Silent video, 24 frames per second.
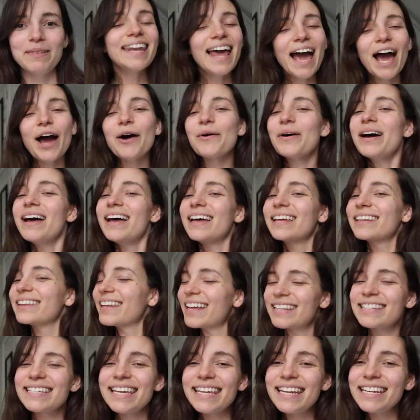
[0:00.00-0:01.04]
Now,
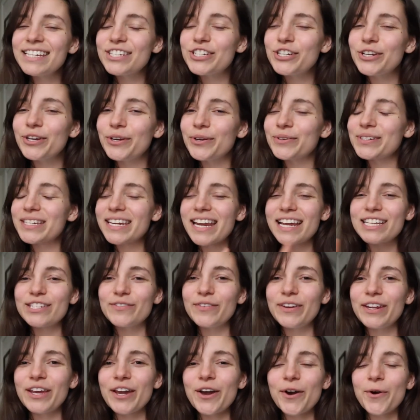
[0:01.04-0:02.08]
let's get into today's
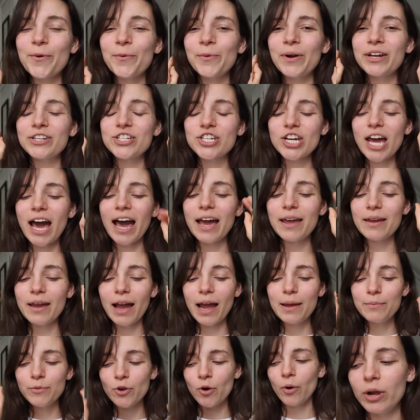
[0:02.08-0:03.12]
video, which I,
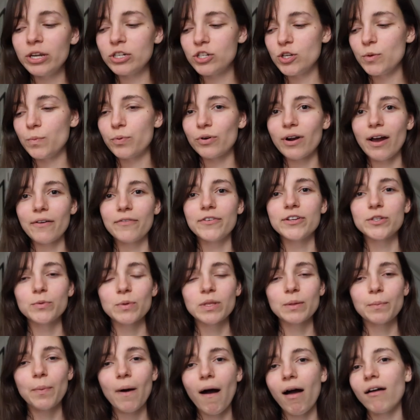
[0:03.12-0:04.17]
I'm going to preface
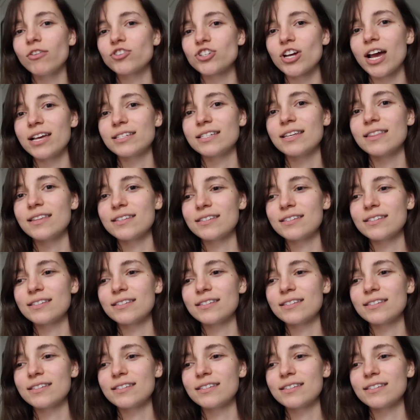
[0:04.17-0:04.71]
with apologizing.